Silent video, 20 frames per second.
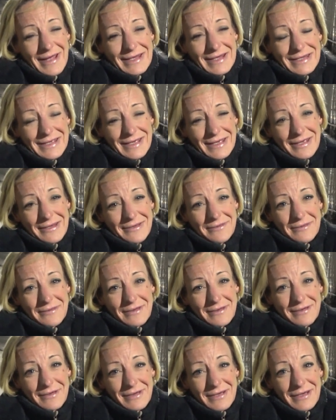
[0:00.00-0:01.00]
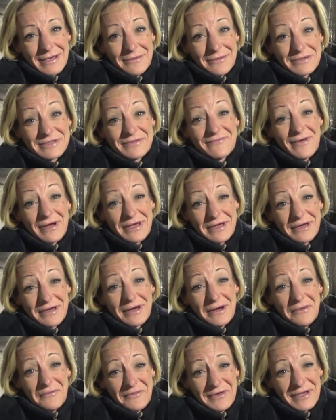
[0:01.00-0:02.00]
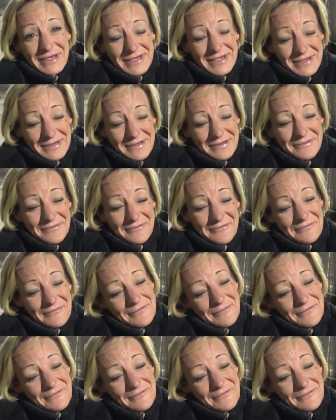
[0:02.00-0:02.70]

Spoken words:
I did. And it was fucking comfy too.